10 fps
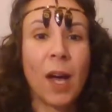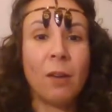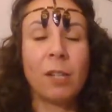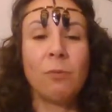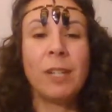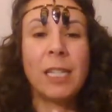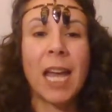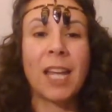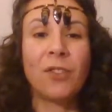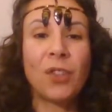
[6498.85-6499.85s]
How can we
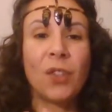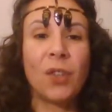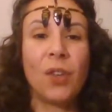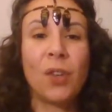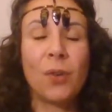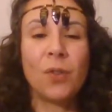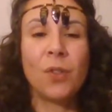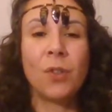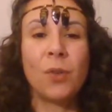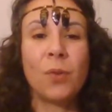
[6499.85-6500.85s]
tend to you
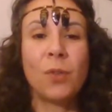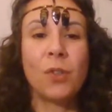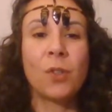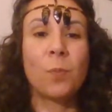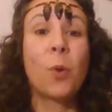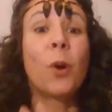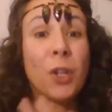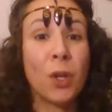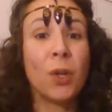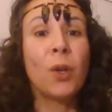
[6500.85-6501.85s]
to support
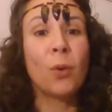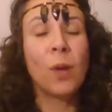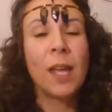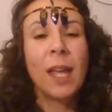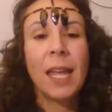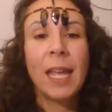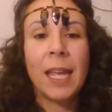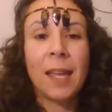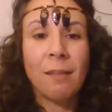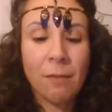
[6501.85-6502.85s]
you
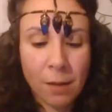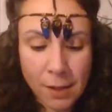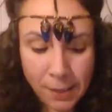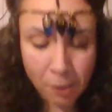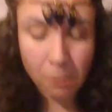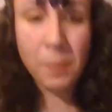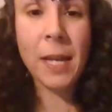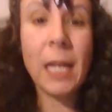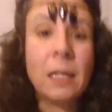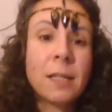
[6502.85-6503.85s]
in still
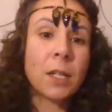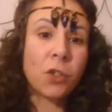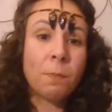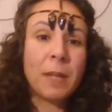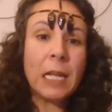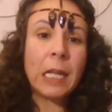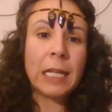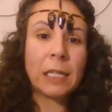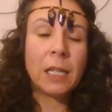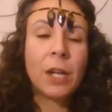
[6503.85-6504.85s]
being such a
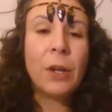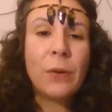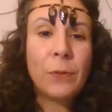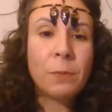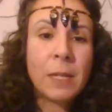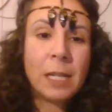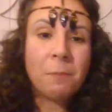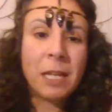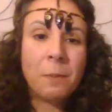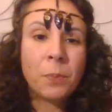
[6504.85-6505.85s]
beacon for many
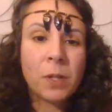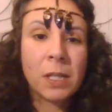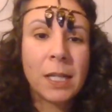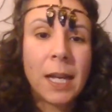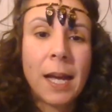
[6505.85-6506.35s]
people,